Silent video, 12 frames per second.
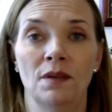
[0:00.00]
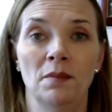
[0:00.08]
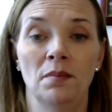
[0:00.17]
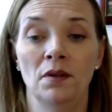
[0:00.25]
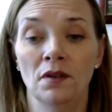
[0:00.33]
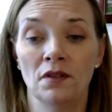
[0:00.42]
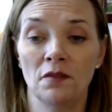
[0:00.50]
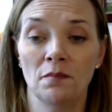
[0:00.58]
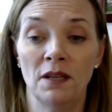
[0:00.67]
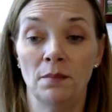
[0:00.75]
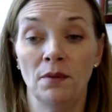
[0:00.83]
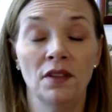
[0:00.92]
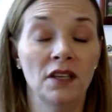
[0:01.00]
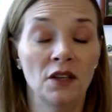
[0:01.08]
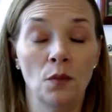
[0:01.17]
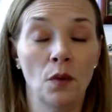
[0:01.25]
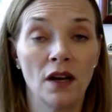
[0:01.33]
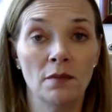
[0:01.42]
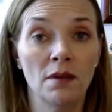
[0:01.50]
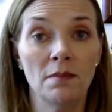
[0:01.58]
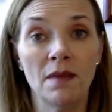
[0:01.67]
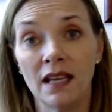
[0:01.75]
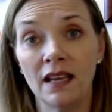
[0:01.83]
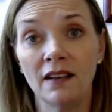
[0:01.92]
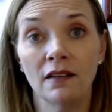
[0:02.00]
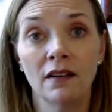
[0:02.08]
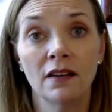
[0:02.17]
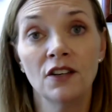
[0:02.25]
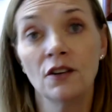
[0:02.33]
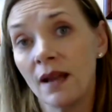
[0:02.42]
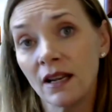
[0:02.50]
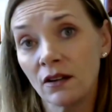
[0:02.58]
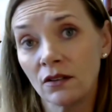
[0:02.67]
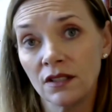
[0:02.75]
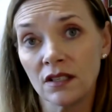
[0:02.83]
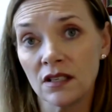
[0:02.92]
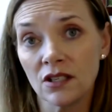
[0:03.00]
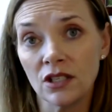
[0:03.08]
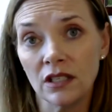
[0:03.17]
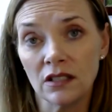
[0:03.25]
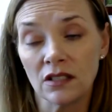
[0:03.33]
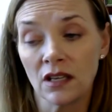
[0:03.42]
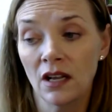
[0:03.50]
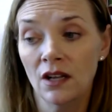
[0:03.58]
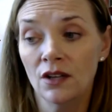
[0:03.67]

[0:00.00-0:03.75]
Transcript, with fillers: people are the people that you'd want to be making your medical decisions.